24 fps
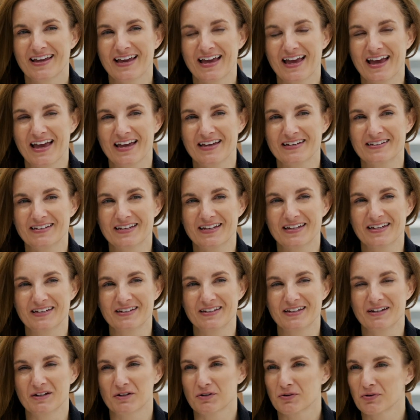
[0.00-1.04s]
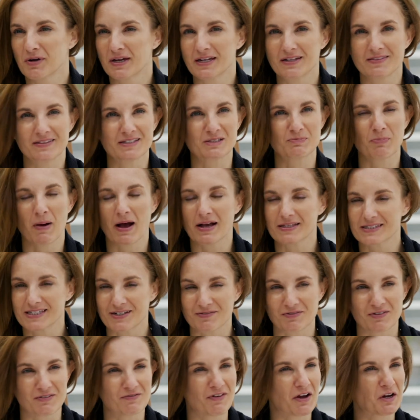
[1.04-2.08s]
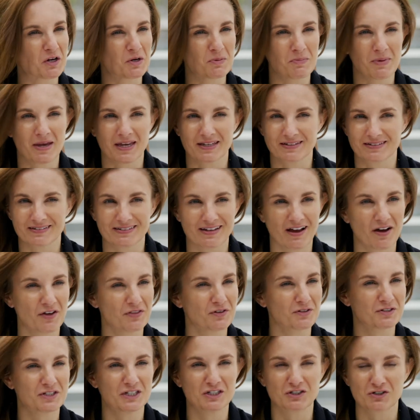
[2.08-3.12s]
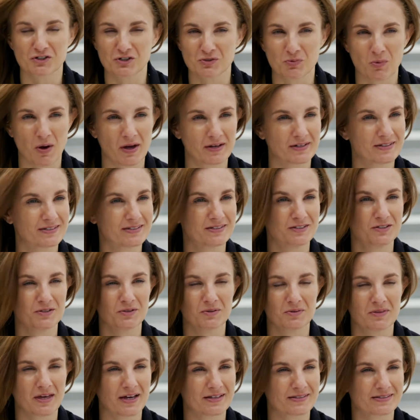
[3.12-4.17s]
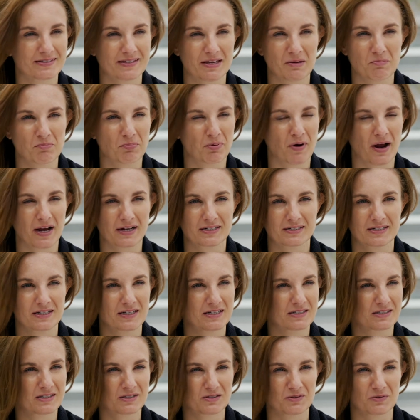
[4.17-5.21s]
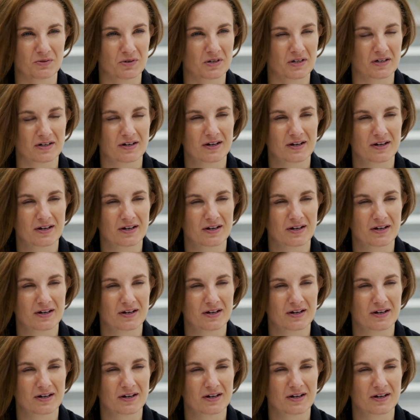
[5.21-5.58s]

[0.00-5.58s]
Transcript: and it created this positive environment and other teachers wanted to do that same practice? Or?